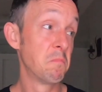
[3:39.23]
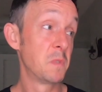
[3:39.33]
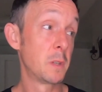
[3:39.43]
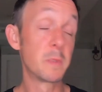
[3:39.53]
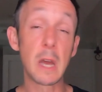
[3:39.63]

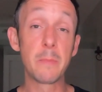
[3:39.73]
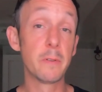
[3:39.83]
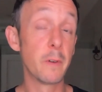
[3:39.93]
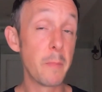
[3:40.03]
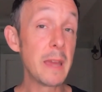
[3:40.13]
some type
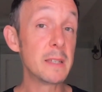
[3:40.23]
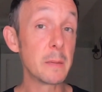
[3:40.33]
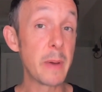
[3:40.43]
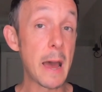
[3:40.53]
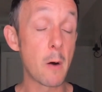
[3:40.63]
of
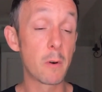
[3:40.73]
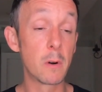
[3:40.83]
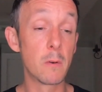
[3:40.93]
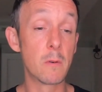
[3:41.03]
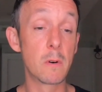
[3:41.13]
amazing
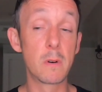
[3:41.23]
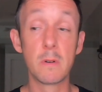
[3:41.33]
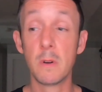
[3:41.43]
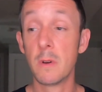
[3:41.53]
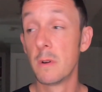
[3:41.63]
power
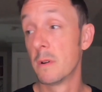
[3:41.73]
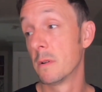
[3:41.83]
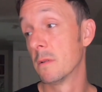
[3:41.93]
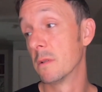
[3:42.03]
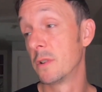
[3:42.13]

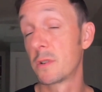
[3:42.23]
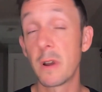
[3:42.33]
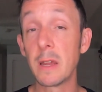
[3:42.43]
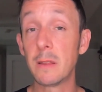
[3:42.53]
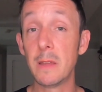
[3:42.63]
or
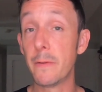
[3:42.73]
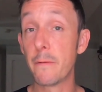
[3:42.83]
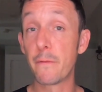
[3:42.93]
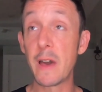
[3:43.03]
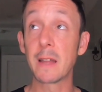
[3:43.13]
strength in the
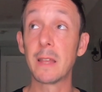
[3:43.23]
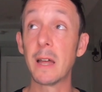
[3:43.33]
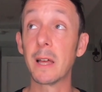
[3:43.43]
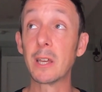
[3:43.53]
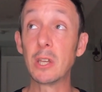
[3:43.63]
fact that, like,